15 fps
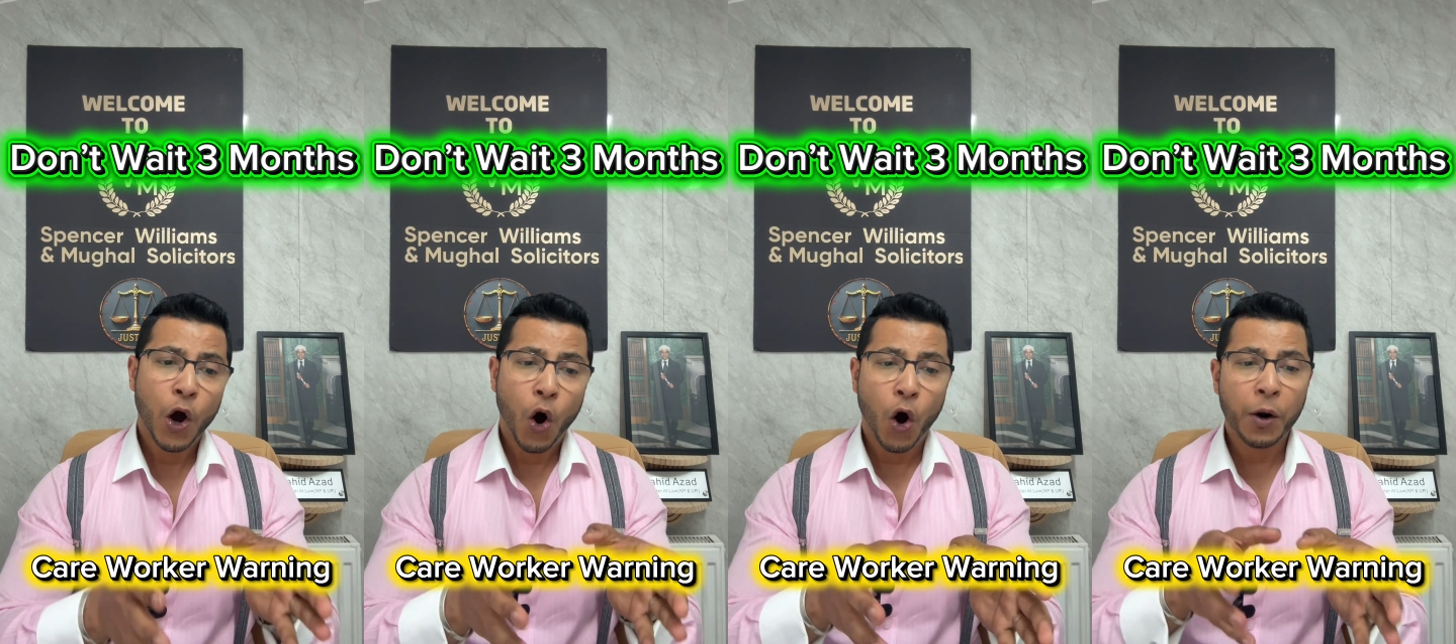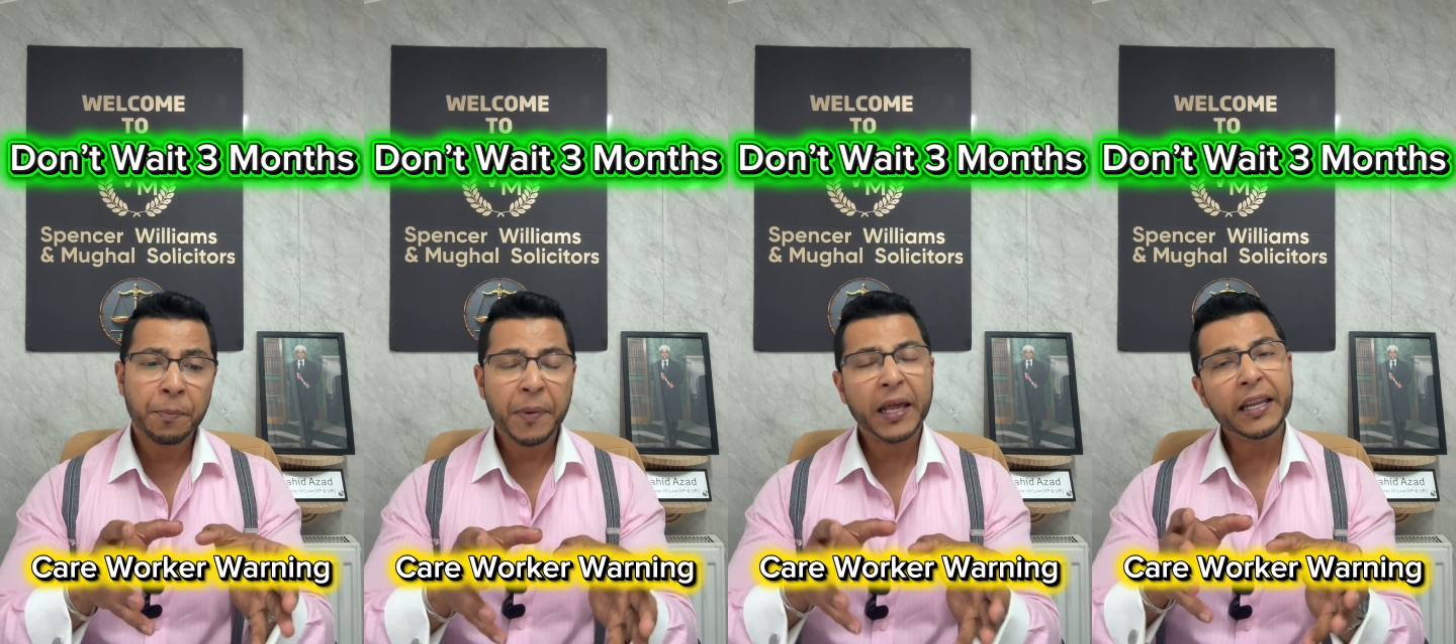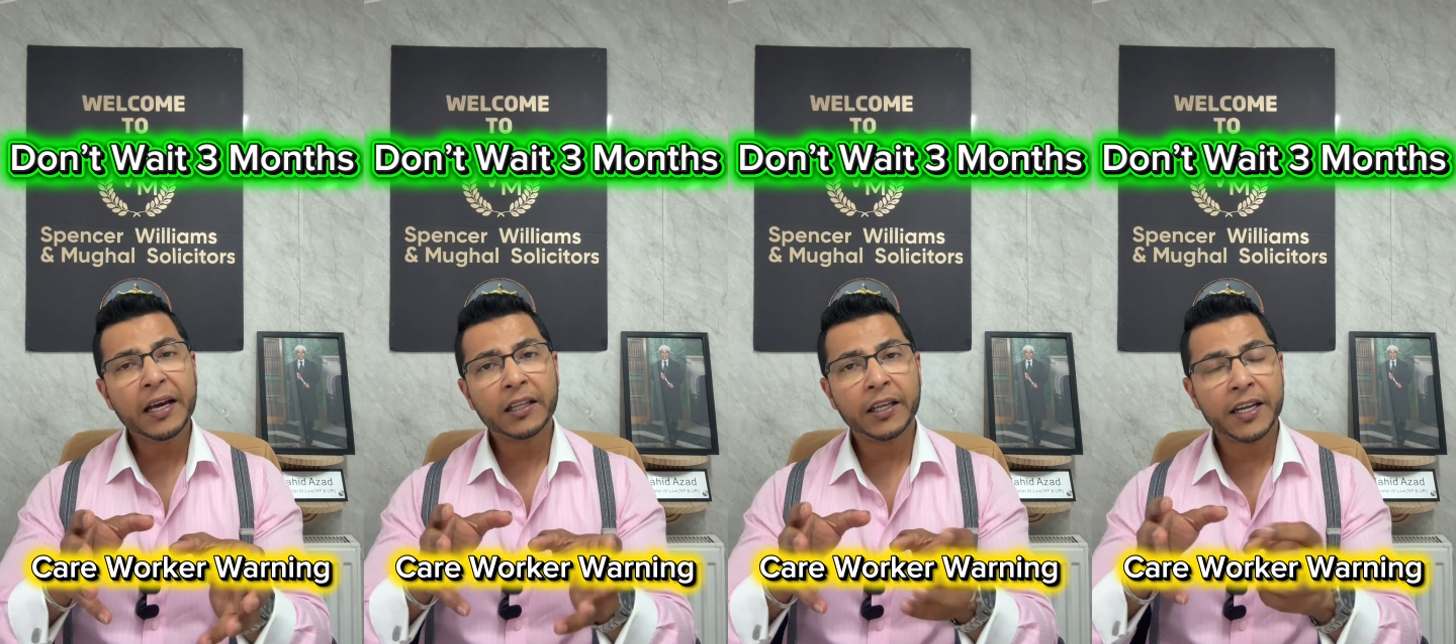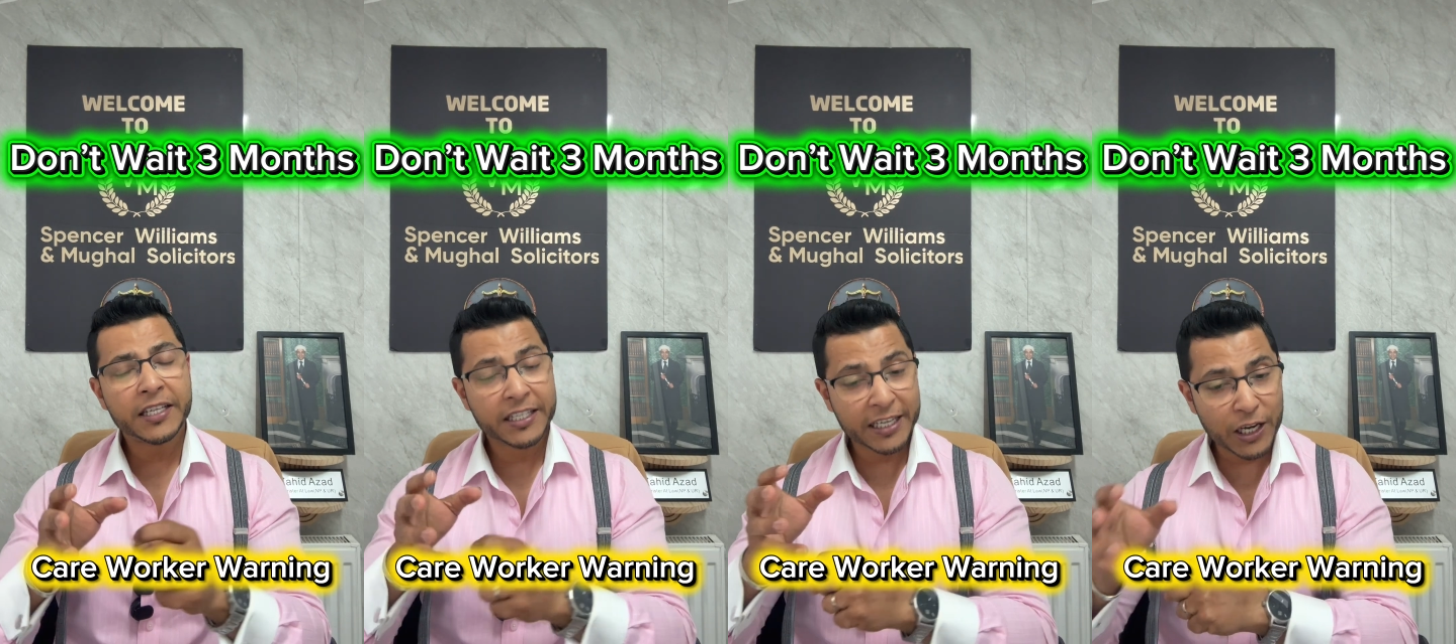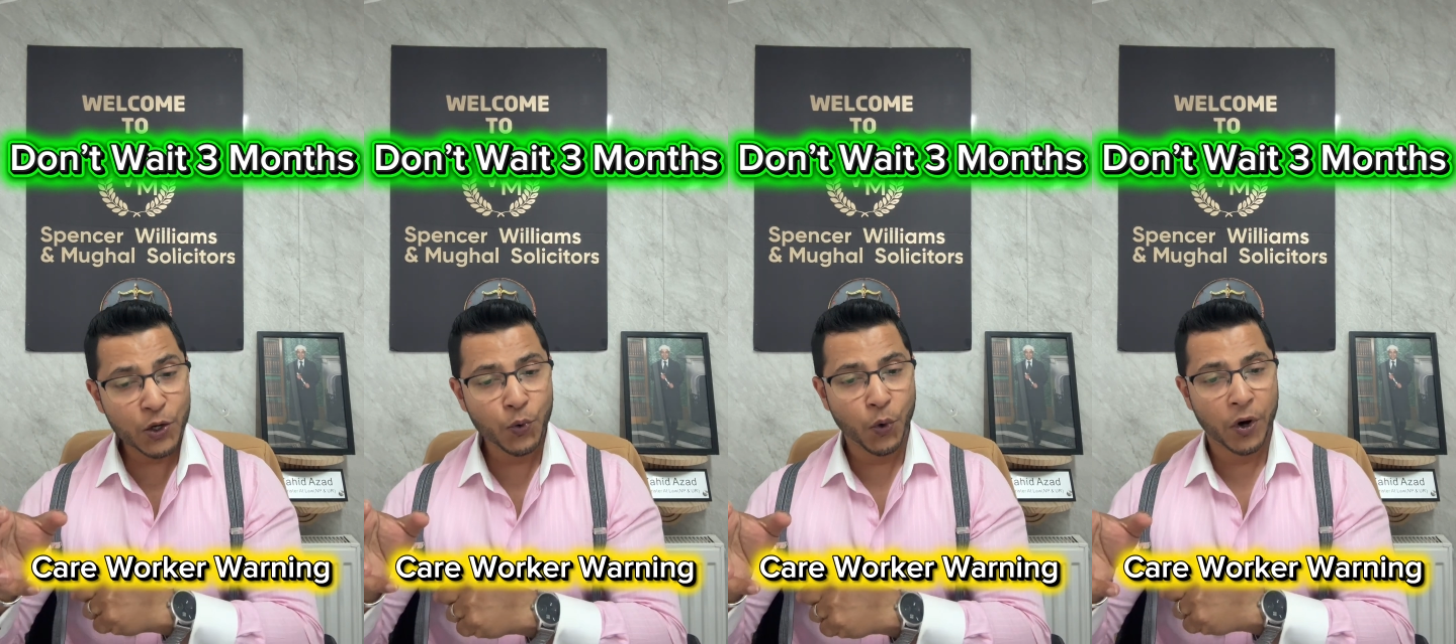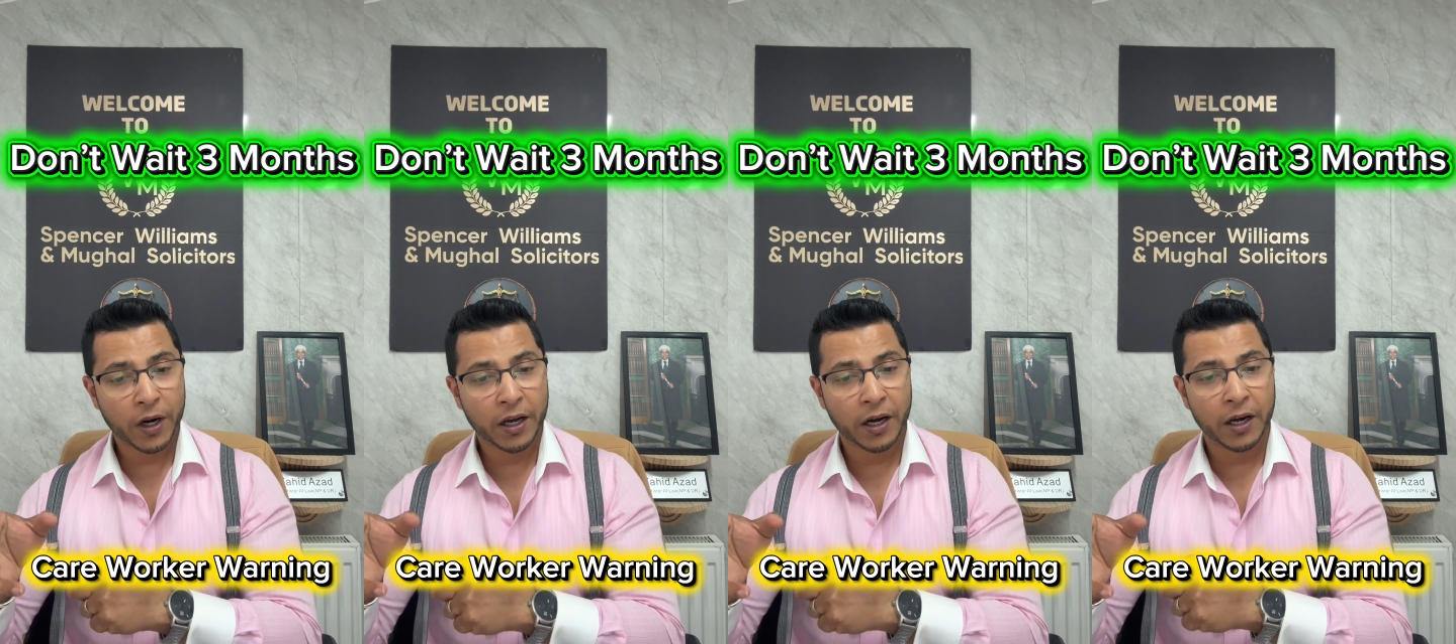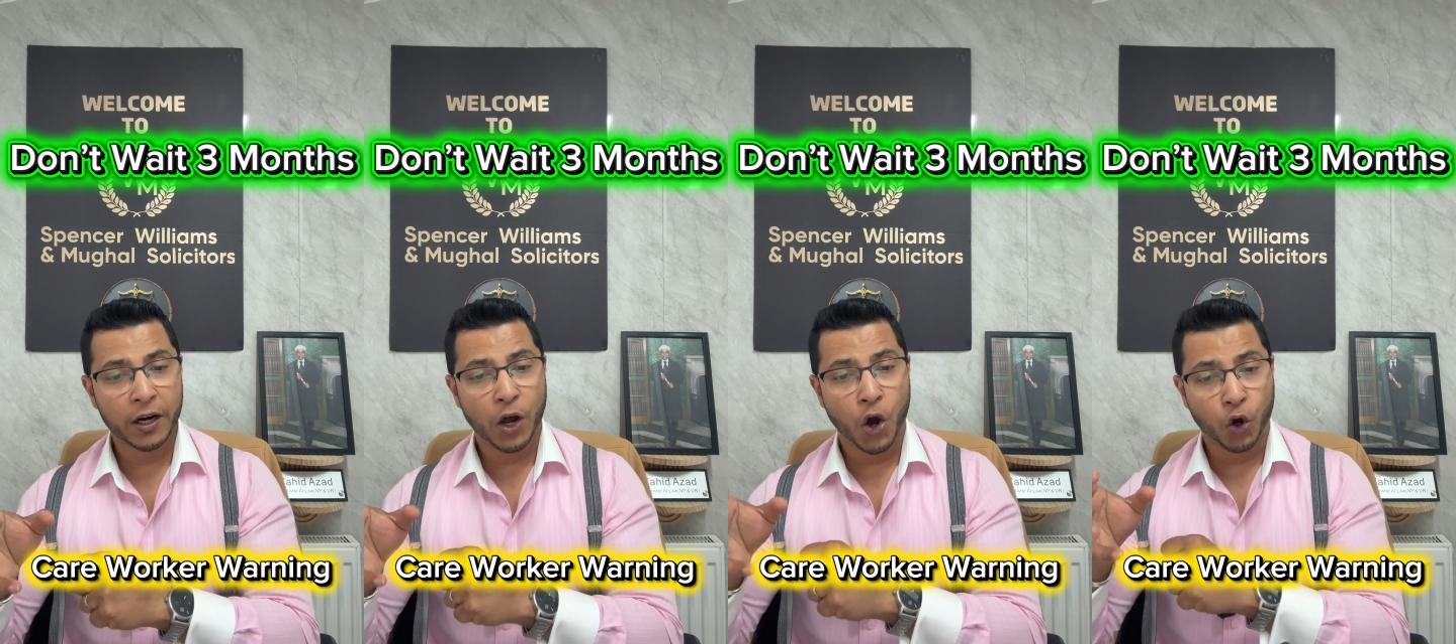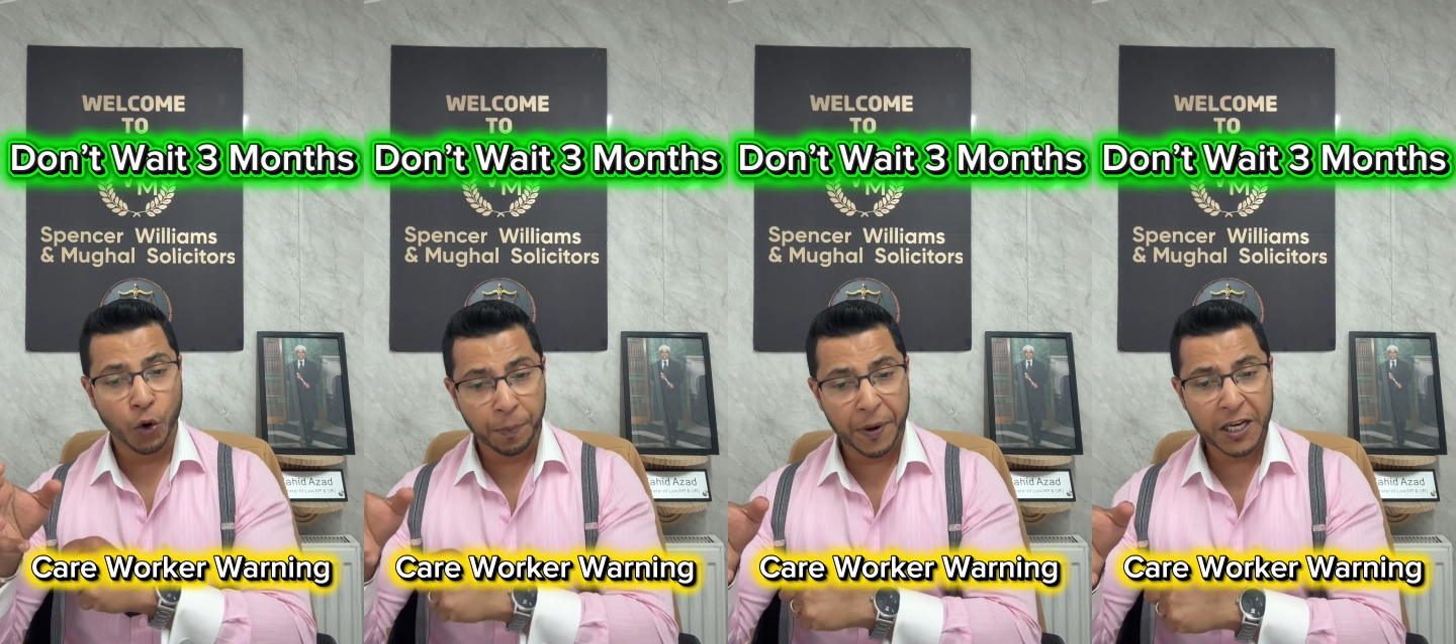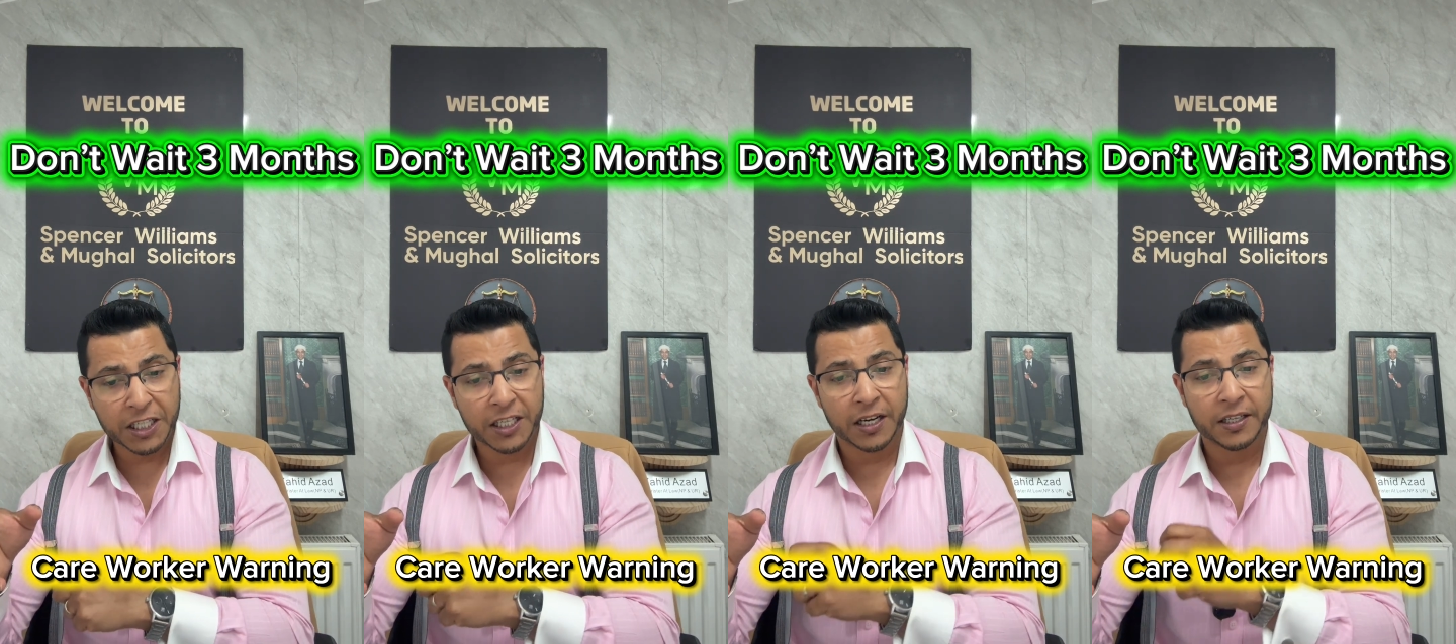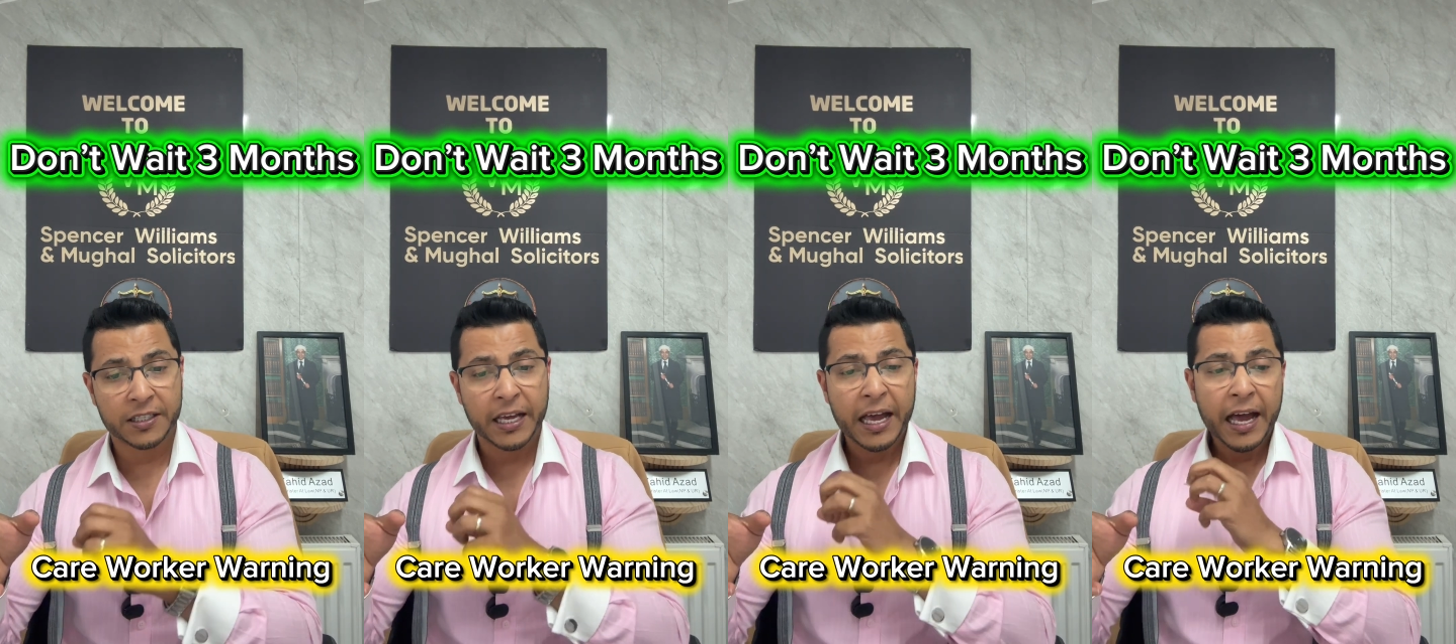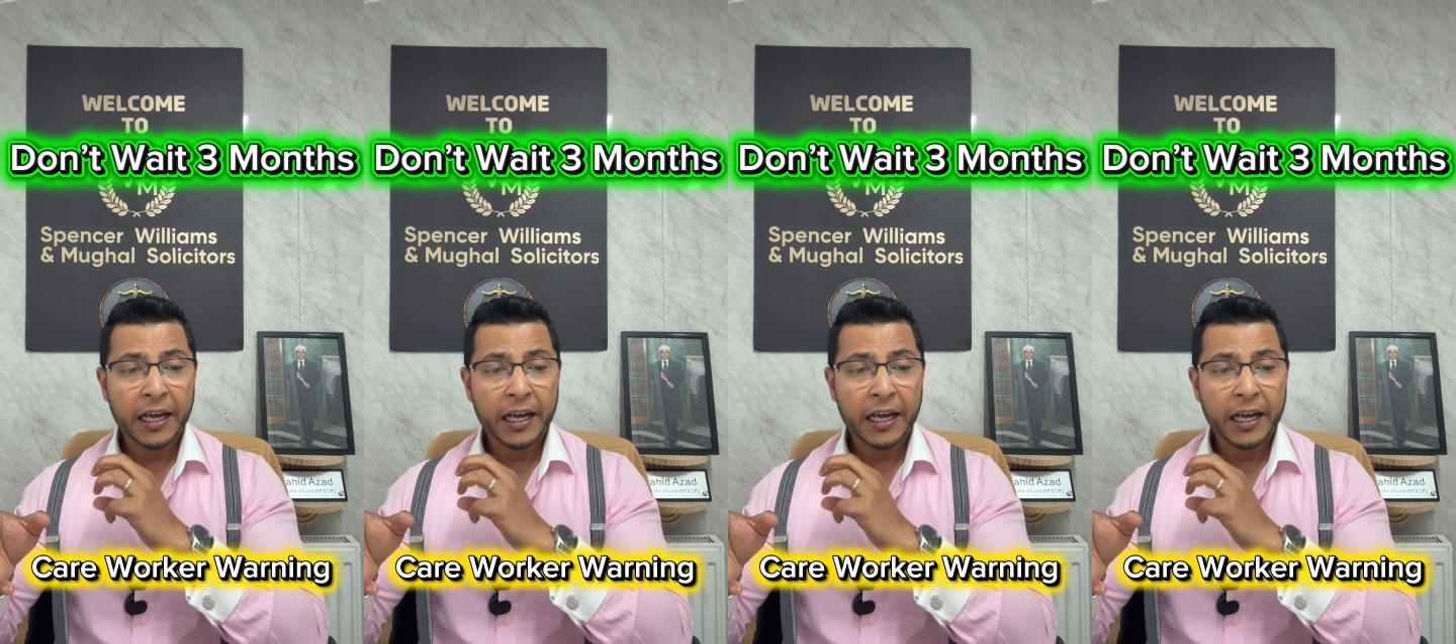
or many other skilled worker occupations,